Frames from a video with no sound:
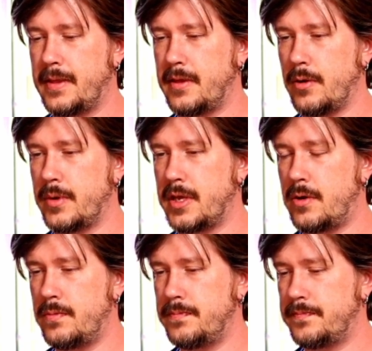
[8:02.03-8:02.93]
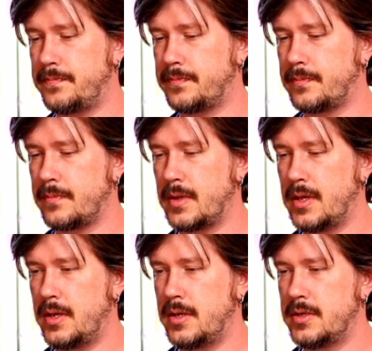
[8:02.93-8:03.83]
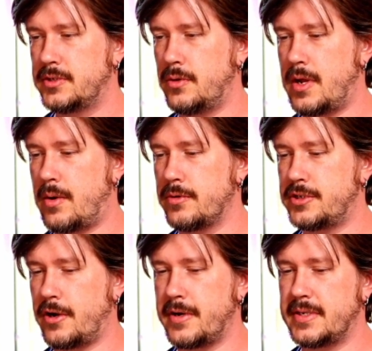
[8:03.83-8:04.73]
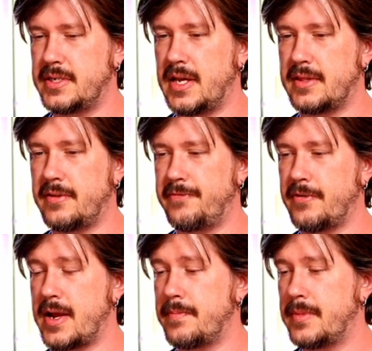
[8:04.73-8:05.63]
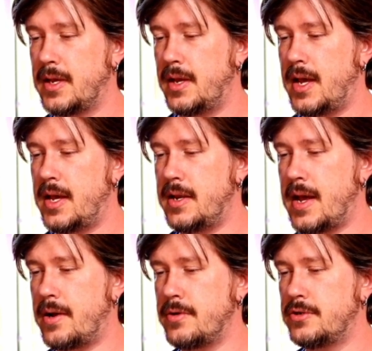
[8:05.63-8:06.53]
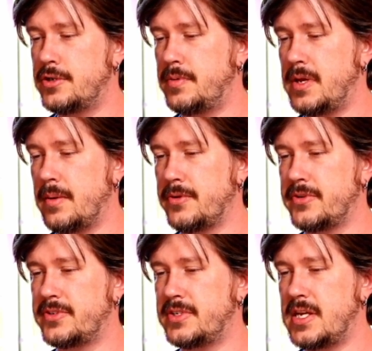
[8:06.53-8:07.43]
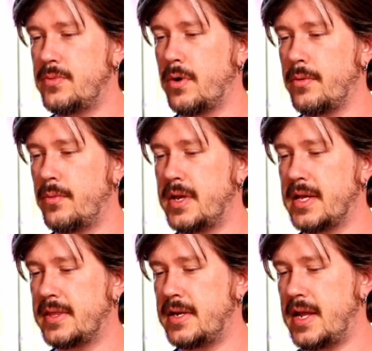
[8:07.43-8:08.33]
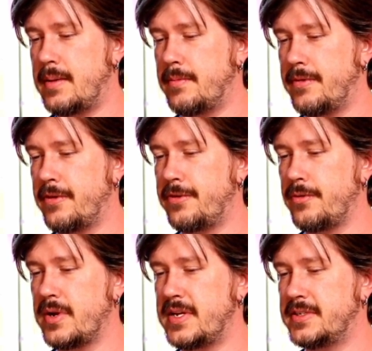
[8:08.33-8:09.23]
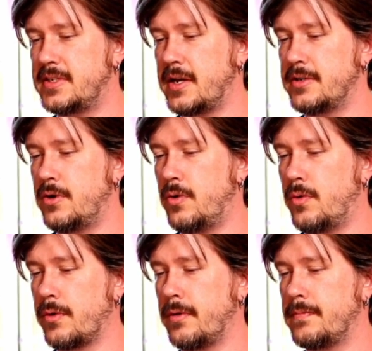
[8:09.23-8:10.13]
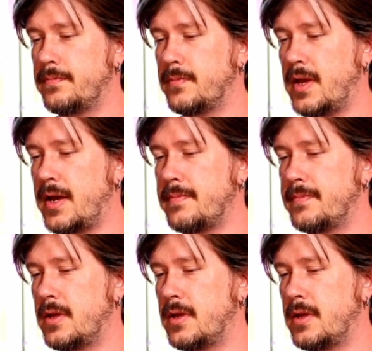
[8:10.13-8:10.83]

There we go. So now we're starting to get the frame. And now you should be able to see where we get the name, the 3 stud corner. Okay.